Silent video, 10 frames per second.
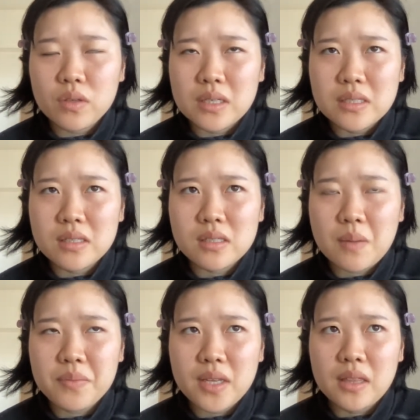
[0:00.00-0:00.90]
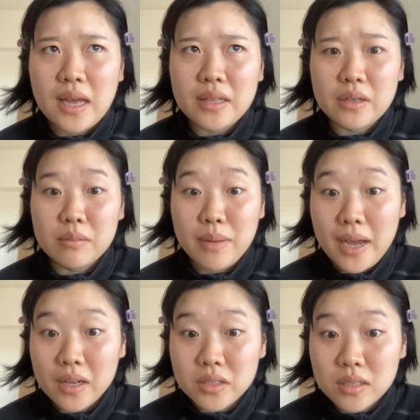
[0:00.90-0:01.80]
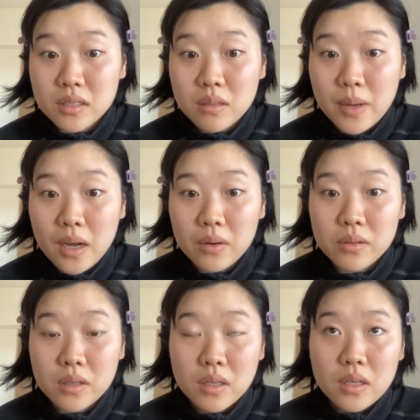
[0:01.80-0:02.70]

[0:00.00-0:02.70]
Is it something that you're passionate about